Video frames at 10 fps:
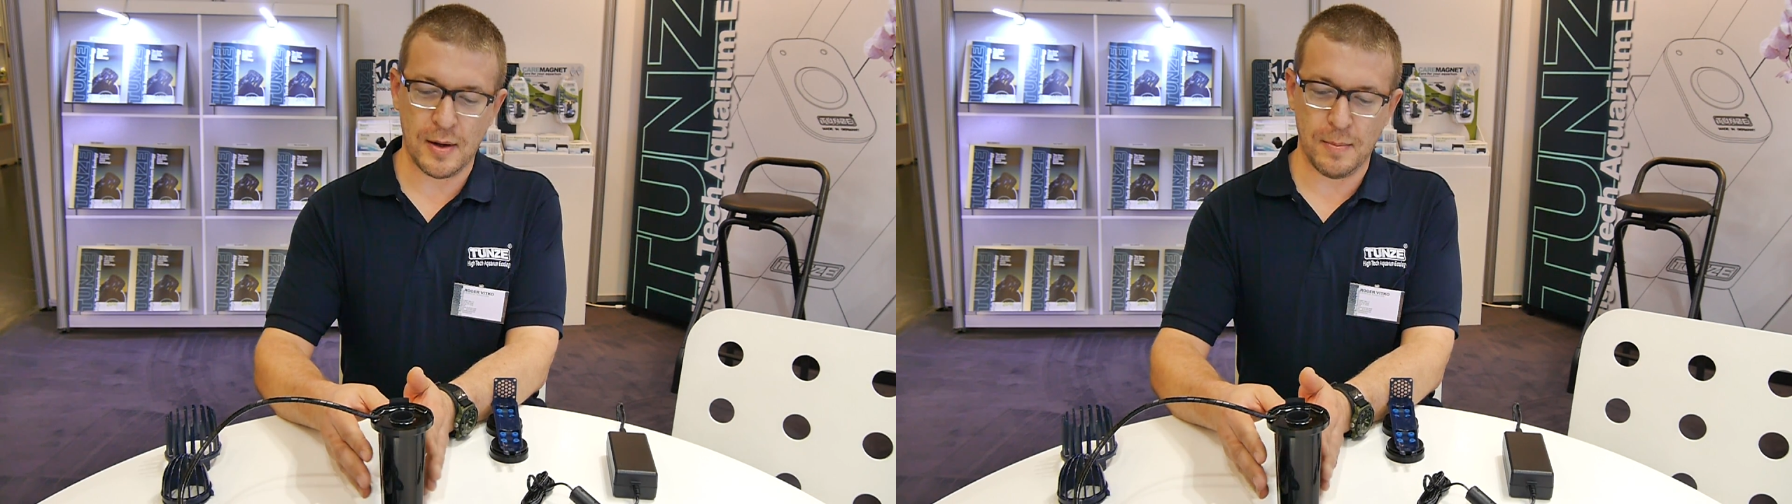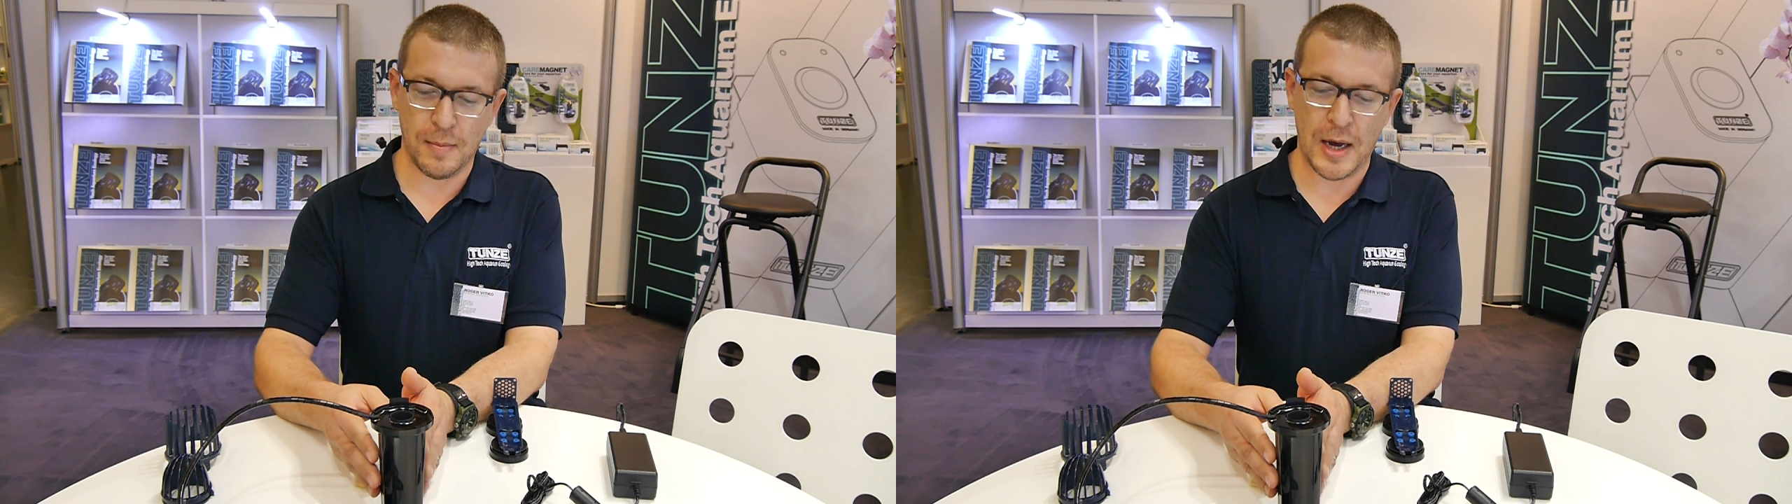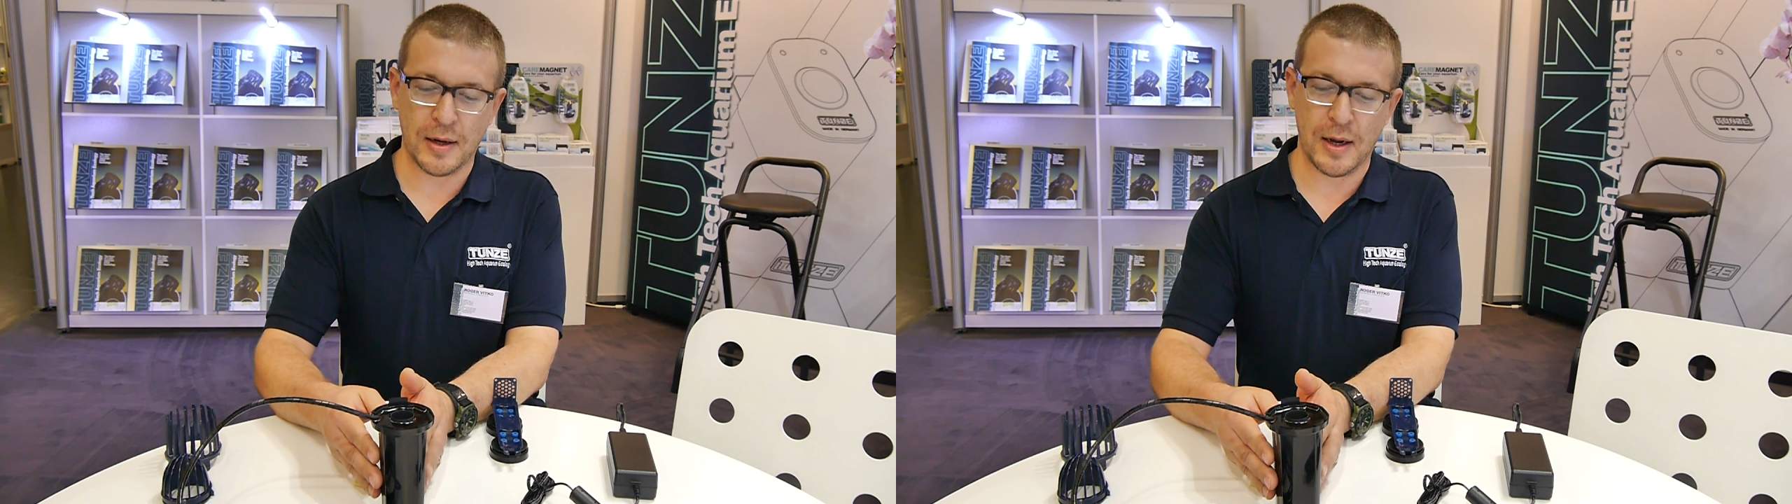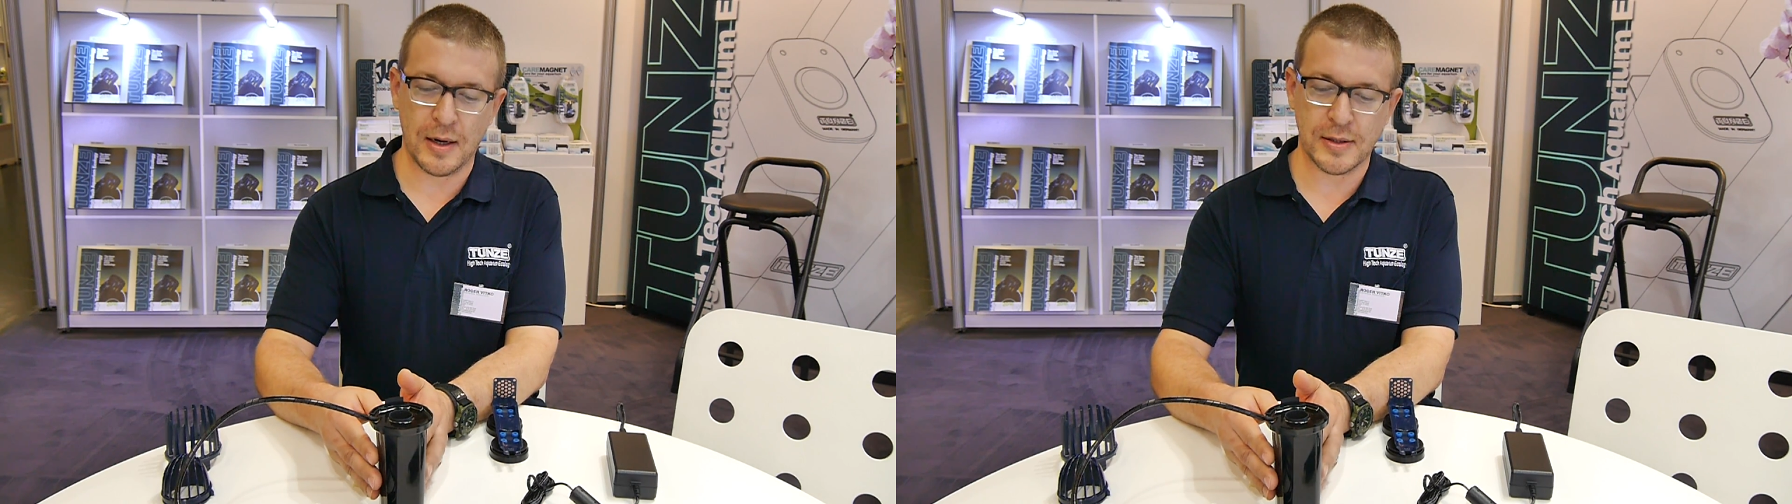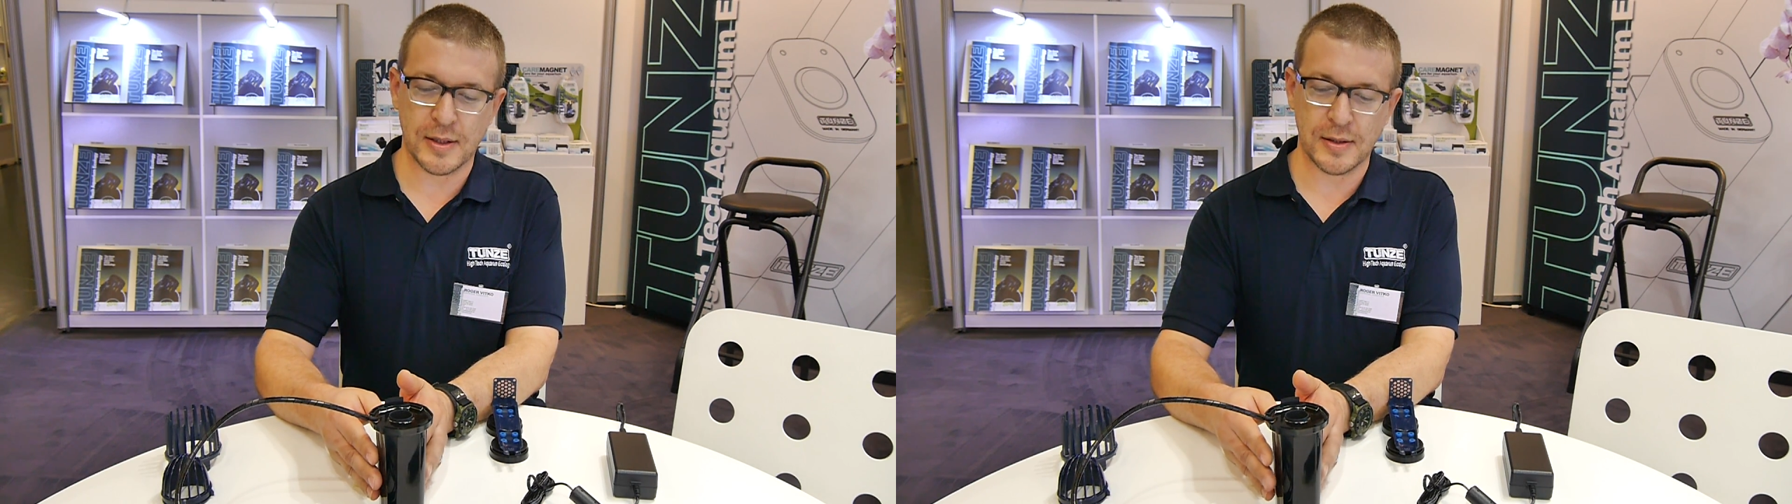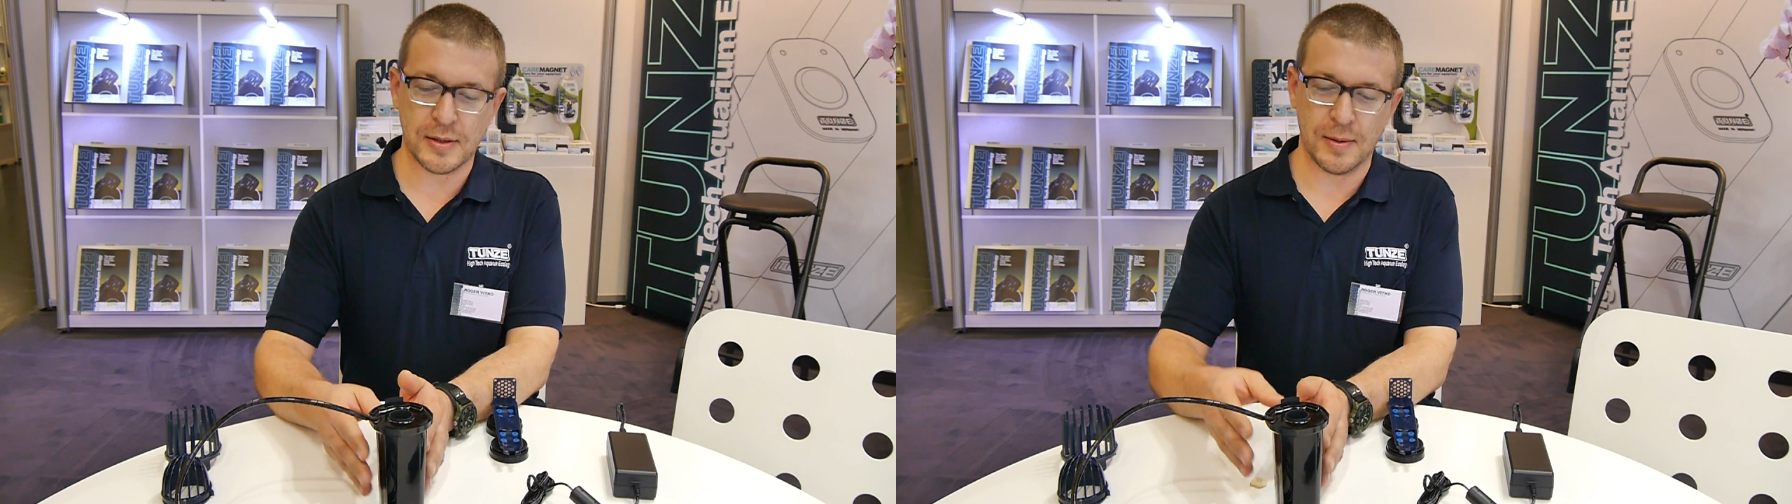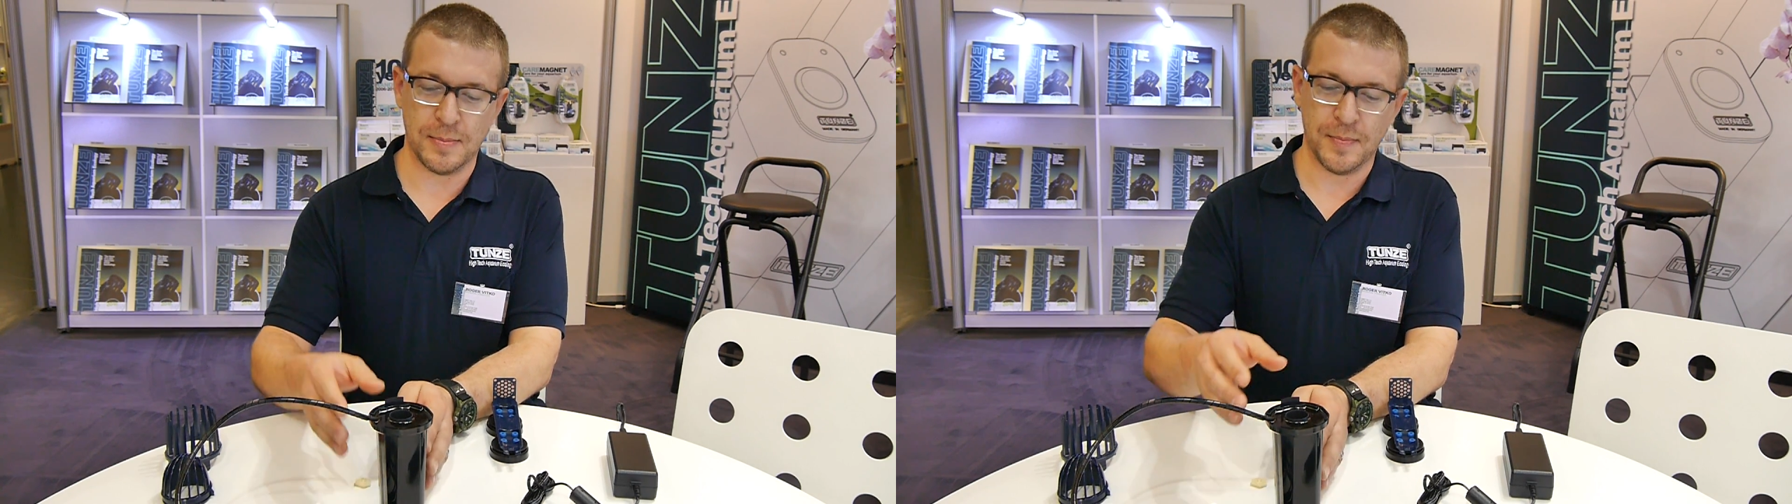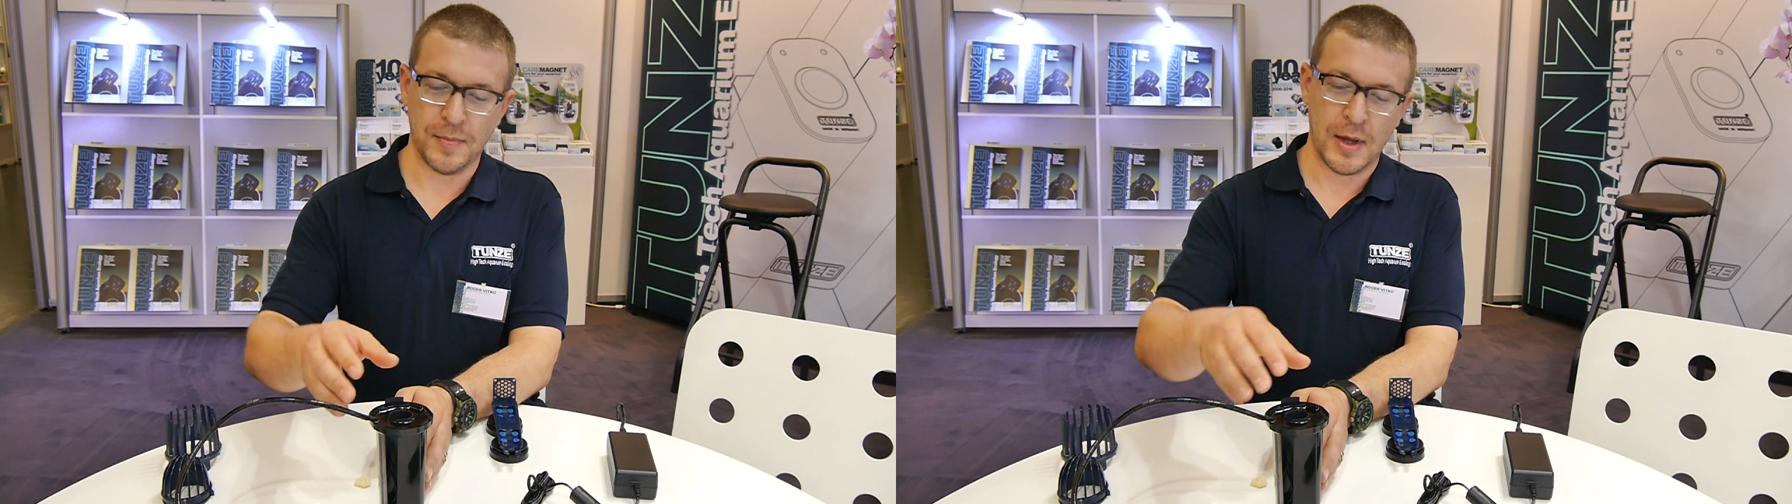magnetic system